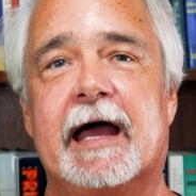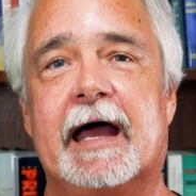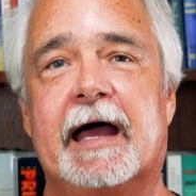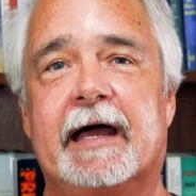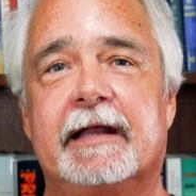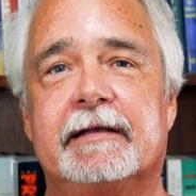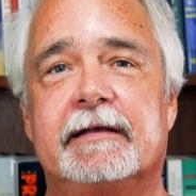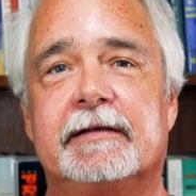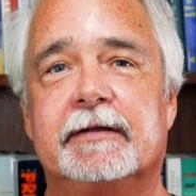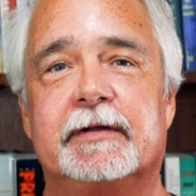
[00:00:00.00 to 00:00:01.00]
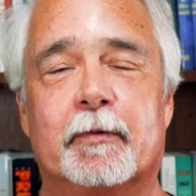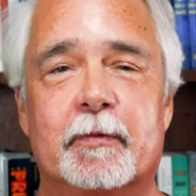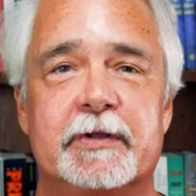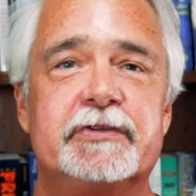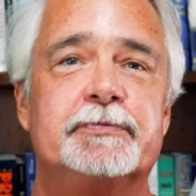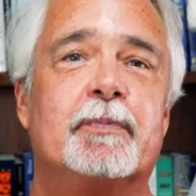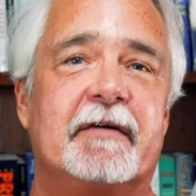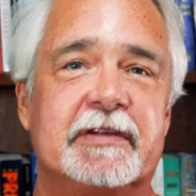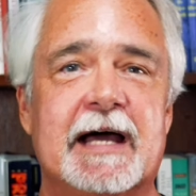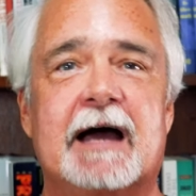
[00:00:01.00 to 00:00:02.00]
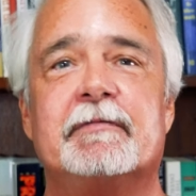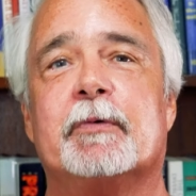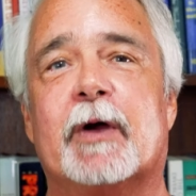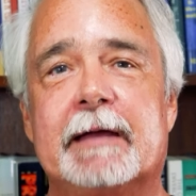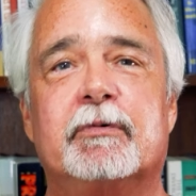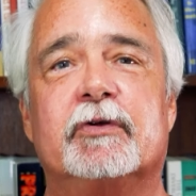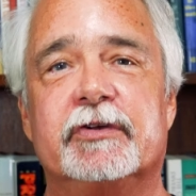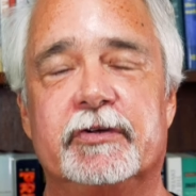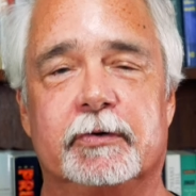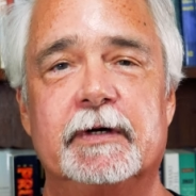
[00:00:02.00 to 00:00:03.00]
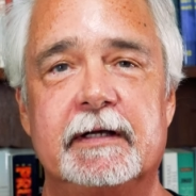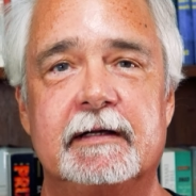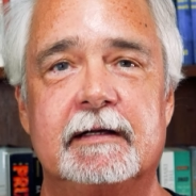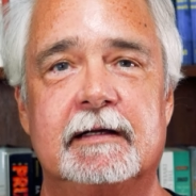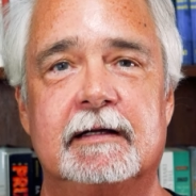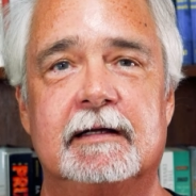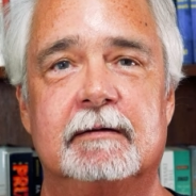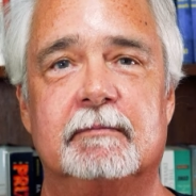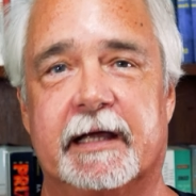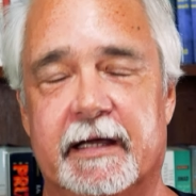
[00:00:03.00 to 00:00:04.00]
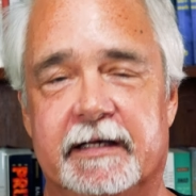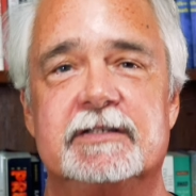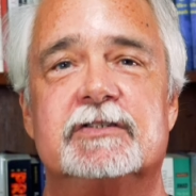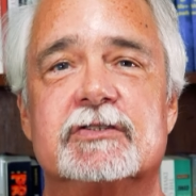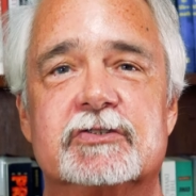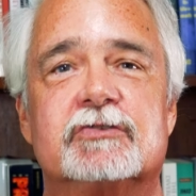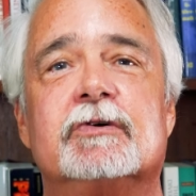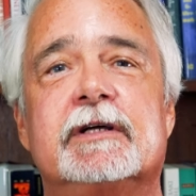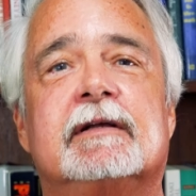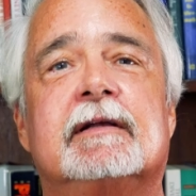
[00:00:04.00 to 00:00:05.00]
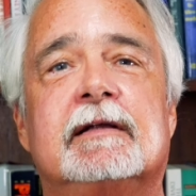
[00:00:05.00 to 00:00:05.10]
And by the time they were able to do it, my kidney's destroyed.